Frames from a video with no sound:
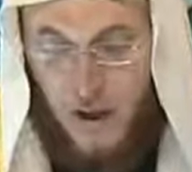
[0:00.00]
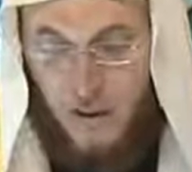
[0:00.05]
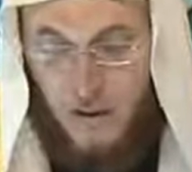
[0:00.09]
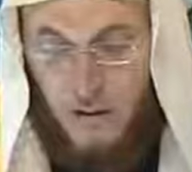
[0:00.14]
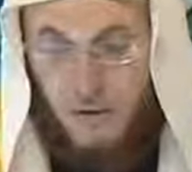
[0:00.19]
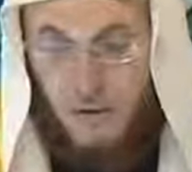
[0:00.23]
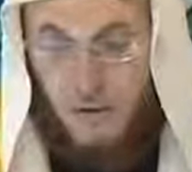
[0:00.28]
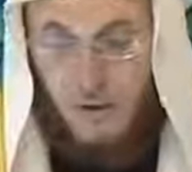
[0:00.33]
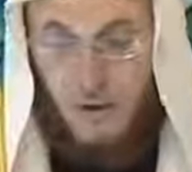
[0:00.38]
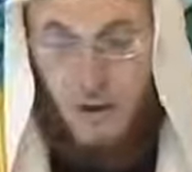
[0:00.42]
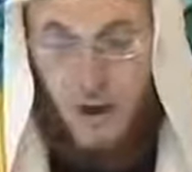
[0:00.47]

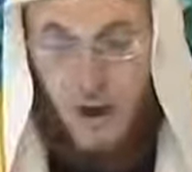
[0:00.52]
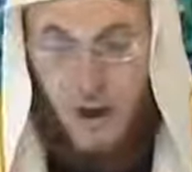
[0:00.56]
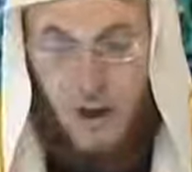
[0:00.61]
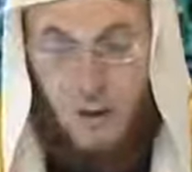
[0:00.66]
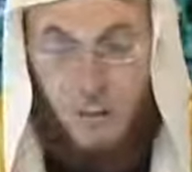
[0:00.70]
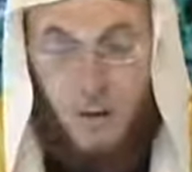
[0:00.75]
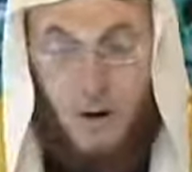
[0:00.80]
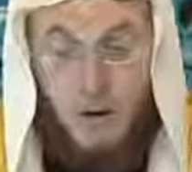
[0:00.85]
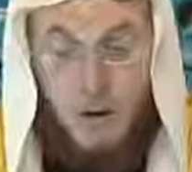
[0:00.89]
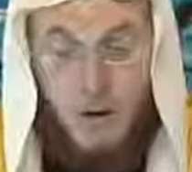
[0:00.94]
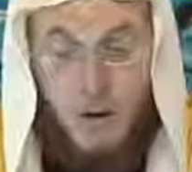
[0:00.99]
was talking
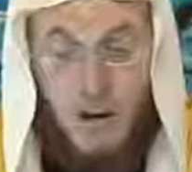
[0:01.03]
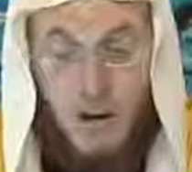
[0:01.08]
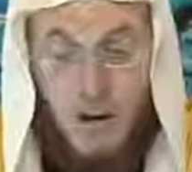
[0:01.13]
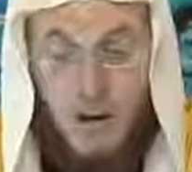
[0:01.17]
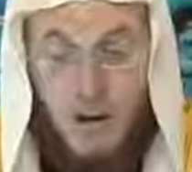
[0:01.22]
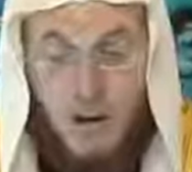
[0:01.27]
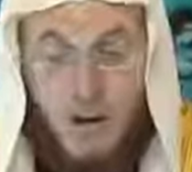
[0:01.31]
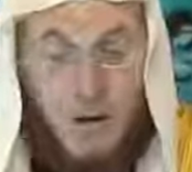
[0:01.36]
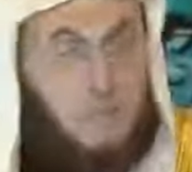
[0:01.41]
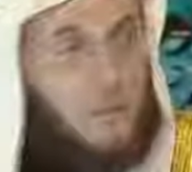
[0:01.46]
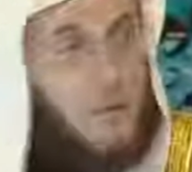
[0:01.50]
about
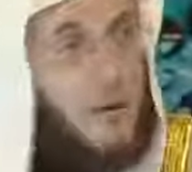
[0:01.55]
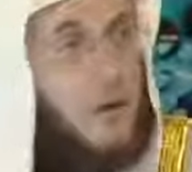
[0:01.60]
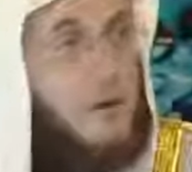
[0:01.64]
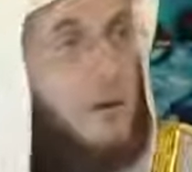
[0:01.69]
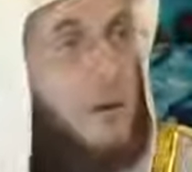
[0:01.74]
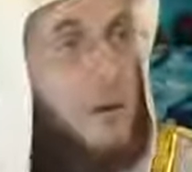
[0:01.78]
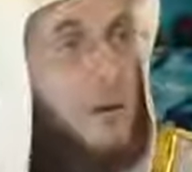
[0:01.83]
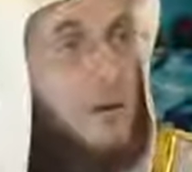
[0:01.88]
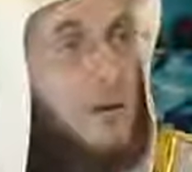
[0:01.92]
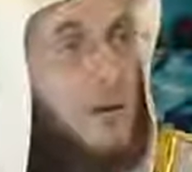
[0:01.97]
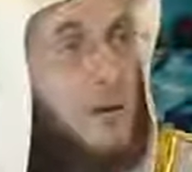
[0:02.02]
the
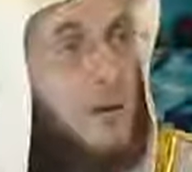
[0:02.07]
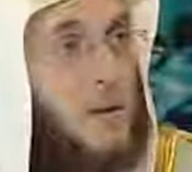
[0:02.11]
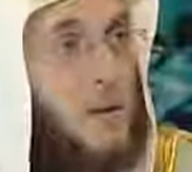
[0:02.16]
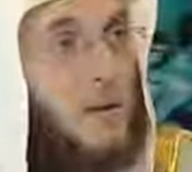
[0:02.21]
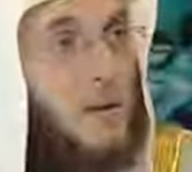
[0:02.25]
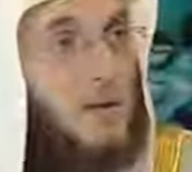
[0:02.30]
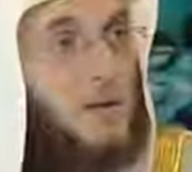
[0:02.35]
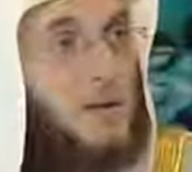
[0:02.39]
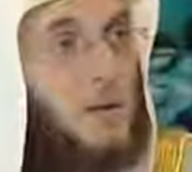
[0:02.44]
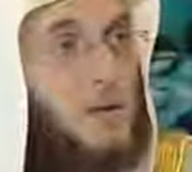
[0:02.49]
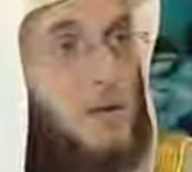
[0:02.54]
privileges
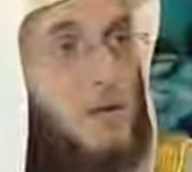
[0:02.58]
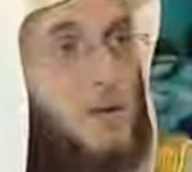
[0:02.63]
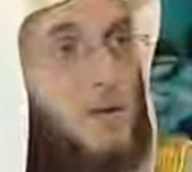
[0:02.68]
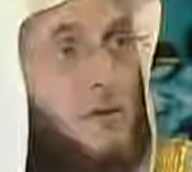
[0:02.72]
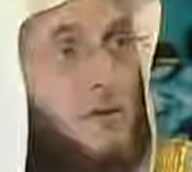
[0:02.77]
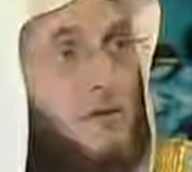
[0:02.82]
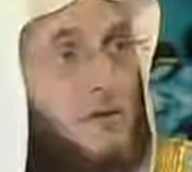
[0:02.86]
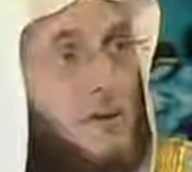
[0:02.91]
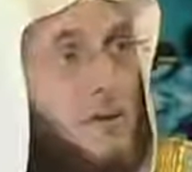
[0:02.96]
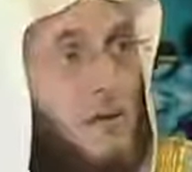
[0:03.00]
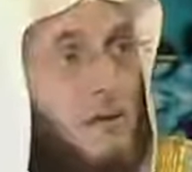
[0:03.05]
and the virtues
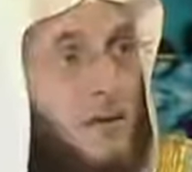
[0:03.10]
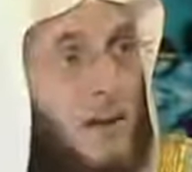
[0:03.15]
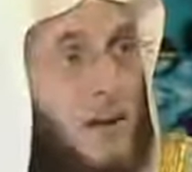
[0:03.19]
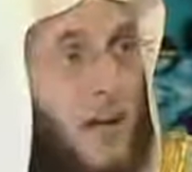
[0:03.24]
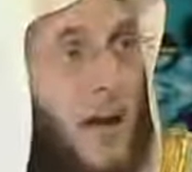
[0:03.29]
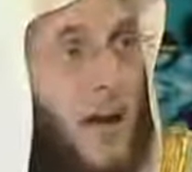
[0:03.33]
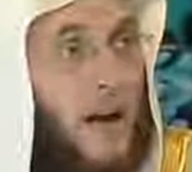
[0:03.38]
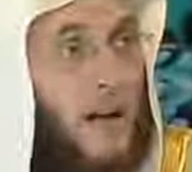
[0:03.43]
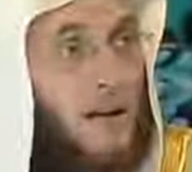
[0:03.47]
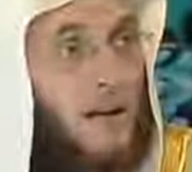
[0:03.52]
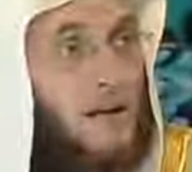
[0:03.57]
of certain
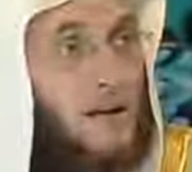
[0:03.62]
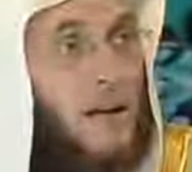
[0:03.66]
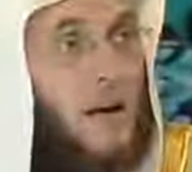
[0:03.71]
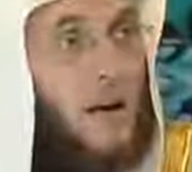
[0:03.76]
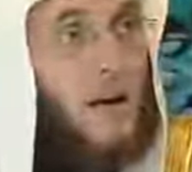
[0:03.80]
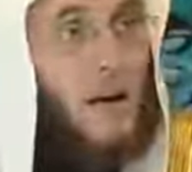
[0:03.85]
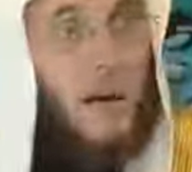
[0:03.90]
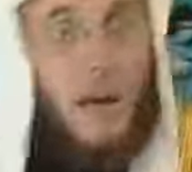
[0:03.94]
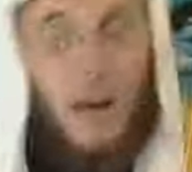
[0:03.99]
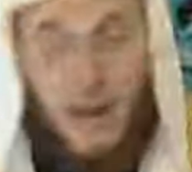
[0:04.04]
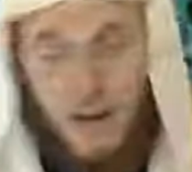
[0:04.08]
acts,
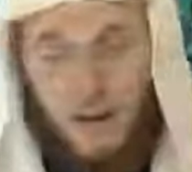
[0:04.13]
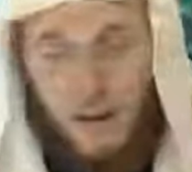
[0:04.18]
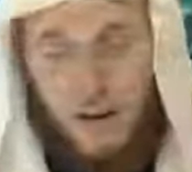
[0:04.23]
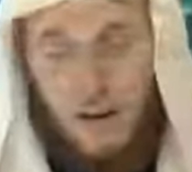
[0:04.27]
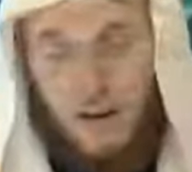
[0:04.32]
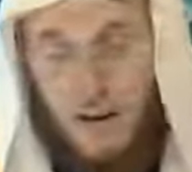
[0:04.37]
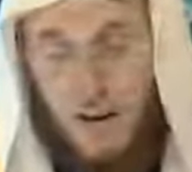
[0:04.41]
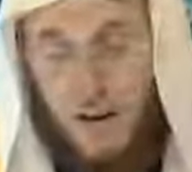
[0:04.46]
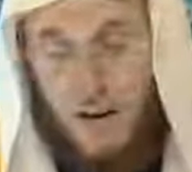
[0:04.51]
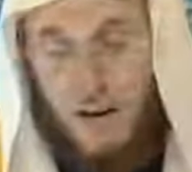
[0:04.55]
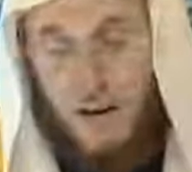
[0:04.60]
and she
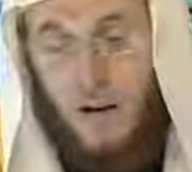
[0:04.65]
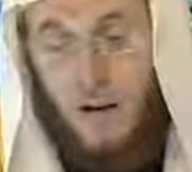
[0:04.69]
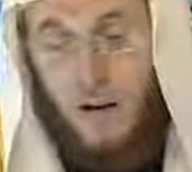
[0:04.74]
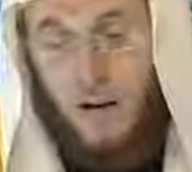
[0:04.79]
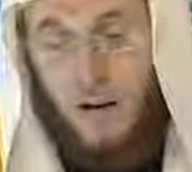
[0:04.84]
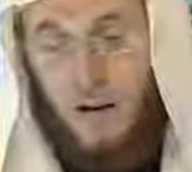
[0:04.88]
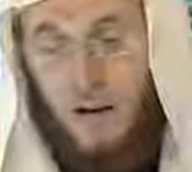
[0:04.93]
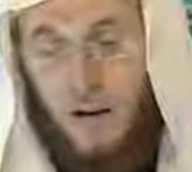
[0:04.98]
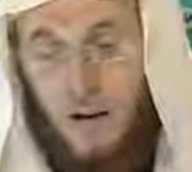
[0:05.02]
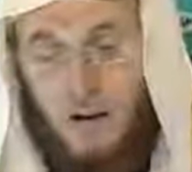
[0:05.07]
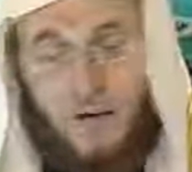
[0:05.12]
said
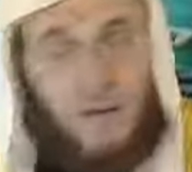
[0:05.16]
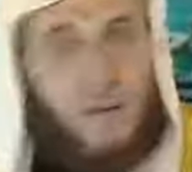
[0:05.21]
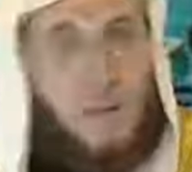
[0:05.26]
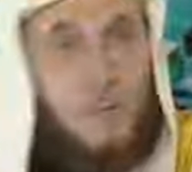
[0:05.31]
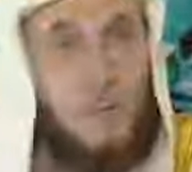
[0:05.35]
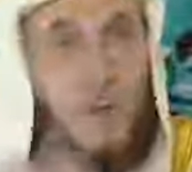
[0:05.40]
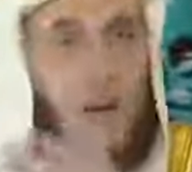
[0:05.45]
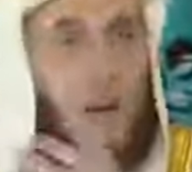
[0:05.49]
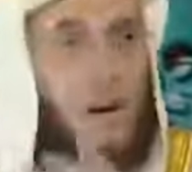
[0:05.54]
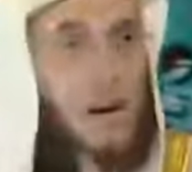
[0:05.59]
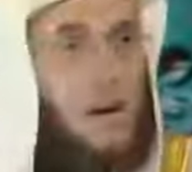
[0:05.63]
that
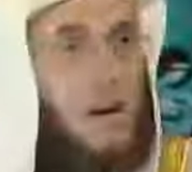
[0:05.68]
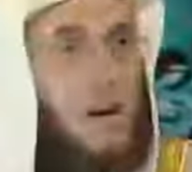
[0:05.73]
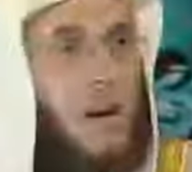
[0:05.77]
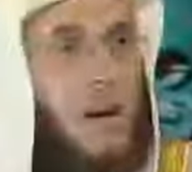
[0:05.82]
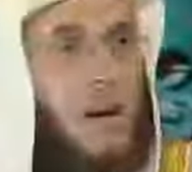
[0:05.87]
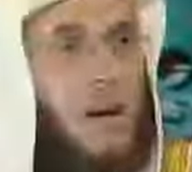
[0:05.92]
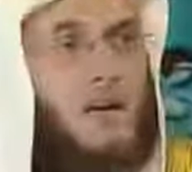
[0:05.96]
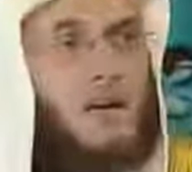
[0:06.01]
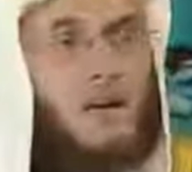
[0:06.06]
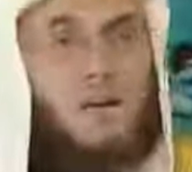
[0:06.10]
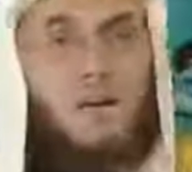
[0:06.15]
tasbih,
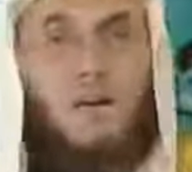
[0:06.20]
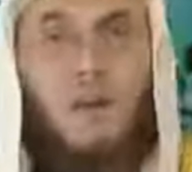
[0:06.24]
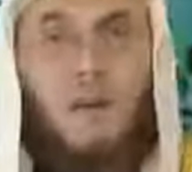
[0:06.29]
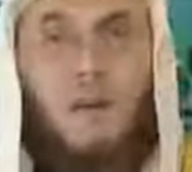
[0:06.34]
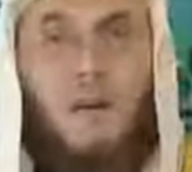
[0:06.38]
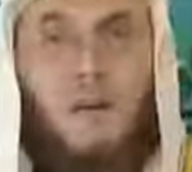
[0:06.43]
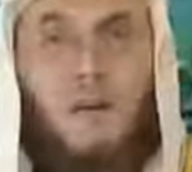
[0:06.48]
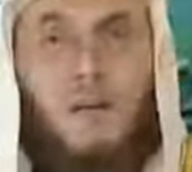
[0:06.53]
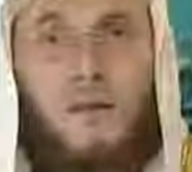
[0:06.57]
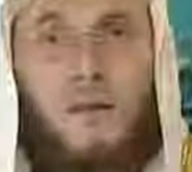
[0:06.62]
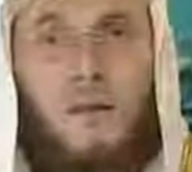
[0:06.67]
and she
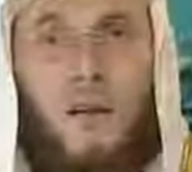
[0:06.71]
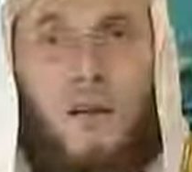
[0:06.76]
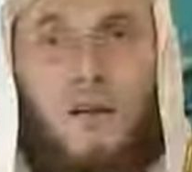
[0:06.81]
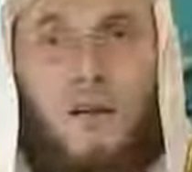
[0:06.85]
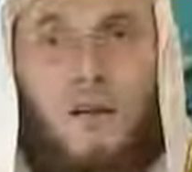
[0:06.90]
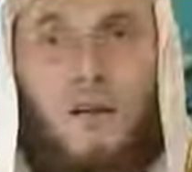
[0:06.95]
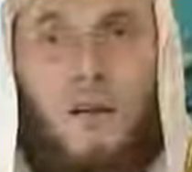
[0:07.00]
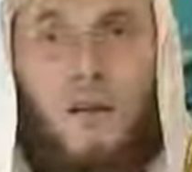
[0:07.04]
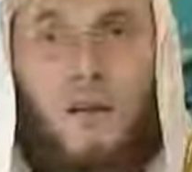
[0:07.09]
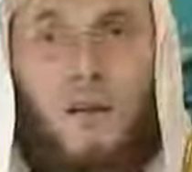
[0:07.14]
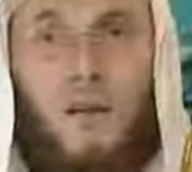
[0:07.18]
said it
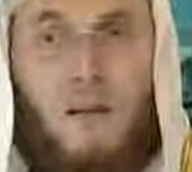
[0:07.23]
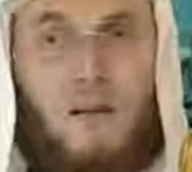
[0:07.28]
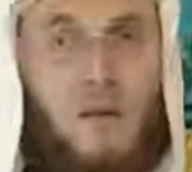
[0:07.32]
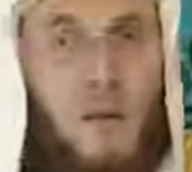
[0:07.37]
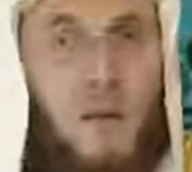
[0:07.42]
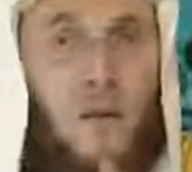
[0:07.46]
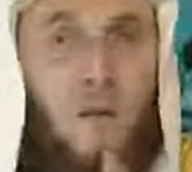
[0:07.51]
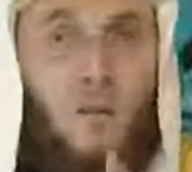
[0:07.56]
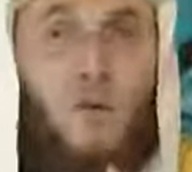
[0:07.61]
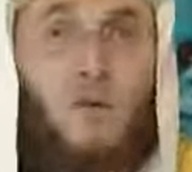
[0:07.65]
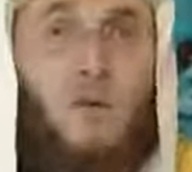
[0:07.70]
stated that in
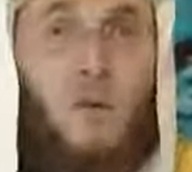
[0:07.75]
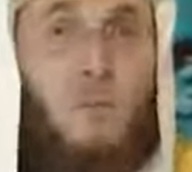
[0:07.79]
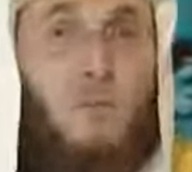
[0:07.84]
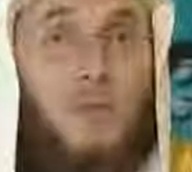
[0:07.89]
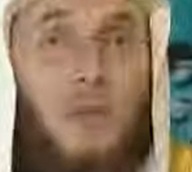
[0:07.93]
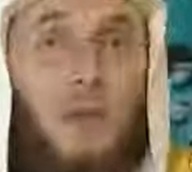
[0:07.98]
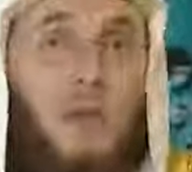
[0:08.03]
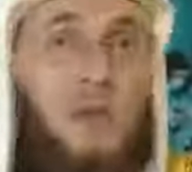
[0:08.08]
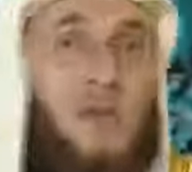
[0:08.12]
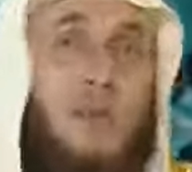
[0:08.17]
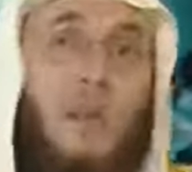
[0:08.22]
Sahih Muslim.
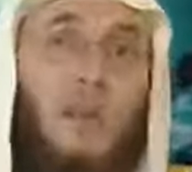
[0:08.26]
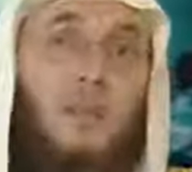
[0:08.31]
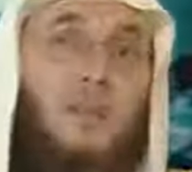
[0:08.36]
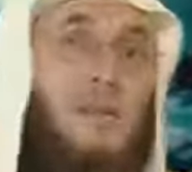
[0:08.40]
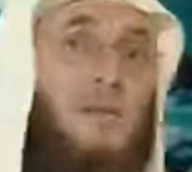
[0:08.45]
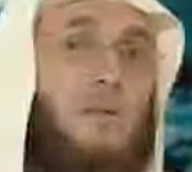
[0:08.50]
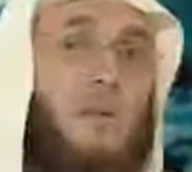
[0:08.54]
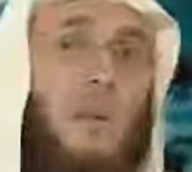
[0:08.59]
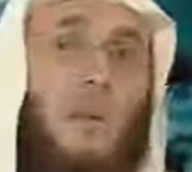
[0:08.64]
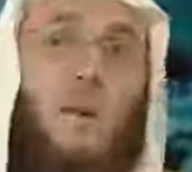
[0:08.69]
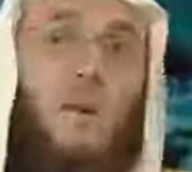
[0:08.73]
It's not in
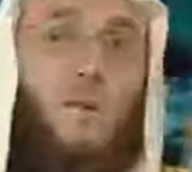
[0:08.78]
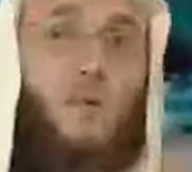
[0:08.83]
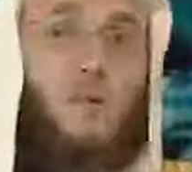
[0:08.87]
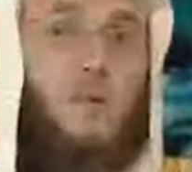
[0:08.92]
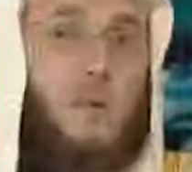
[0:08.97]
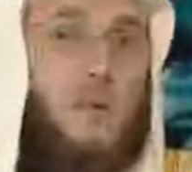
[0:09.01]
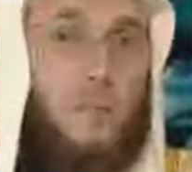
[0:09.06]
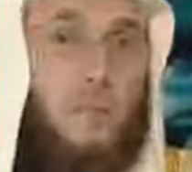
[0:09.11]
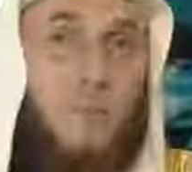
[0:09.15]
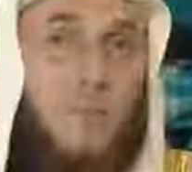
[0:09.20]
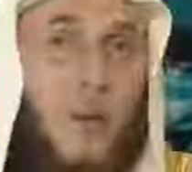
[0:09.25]
Sahih
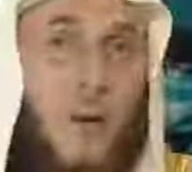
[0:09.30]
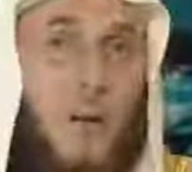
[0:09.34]
Muslim.